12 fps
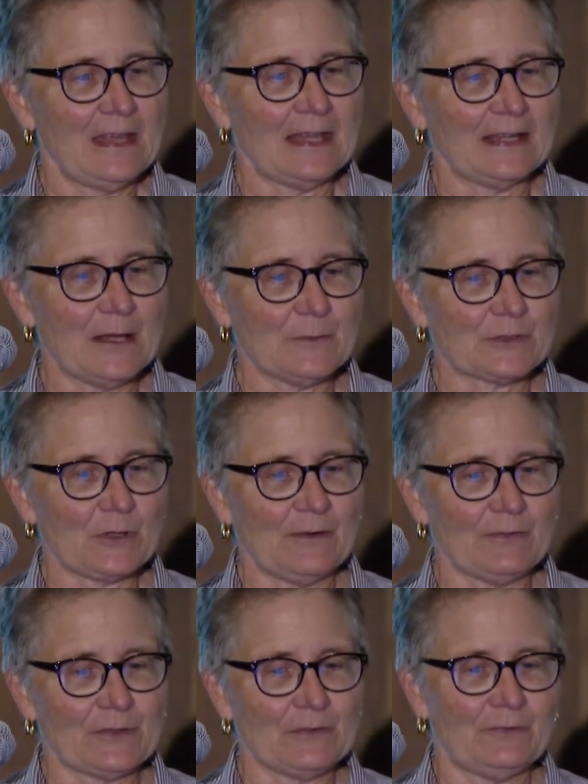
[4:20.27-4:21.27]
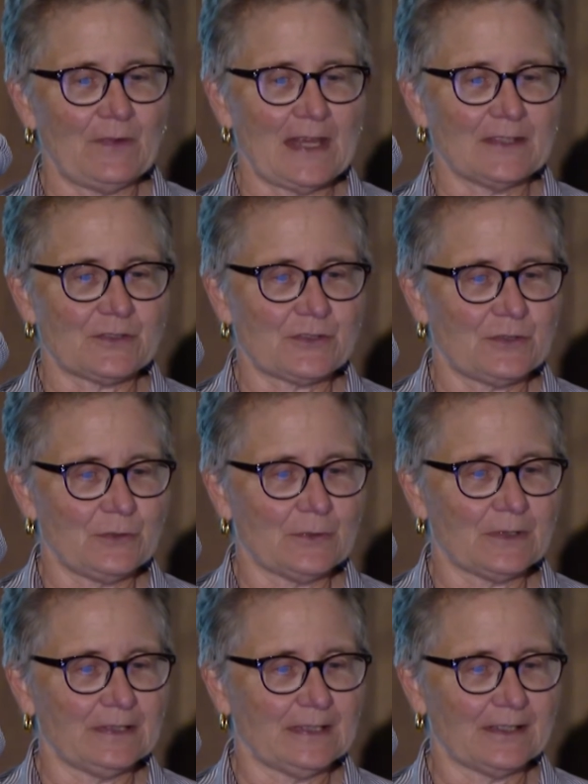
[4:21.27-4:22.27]
And I was offered a phase 2
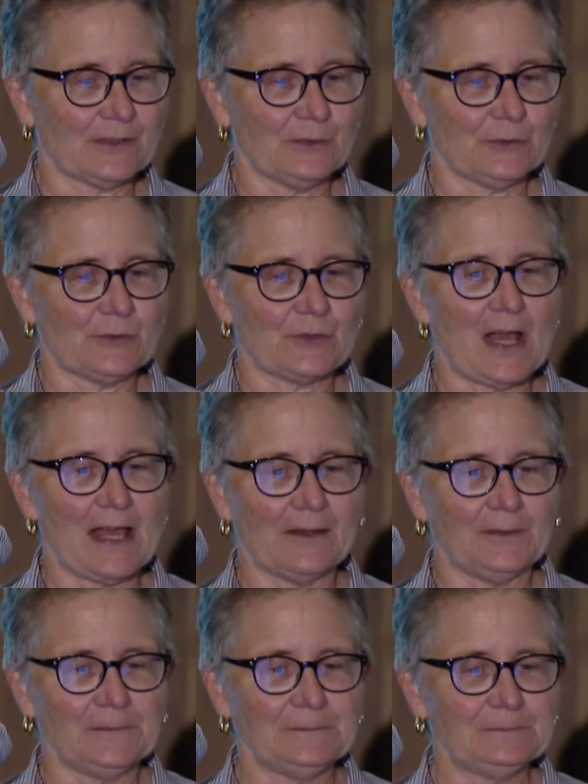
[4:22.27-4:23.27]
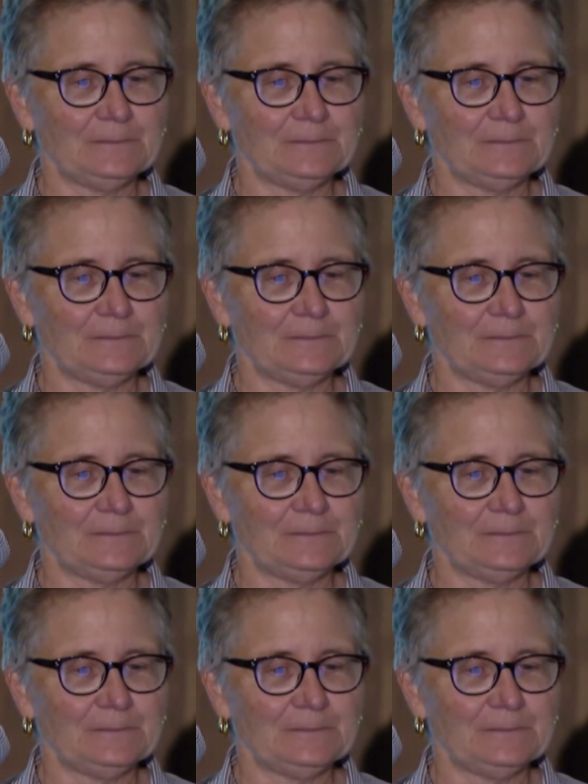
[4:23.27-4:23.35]
clinical trial,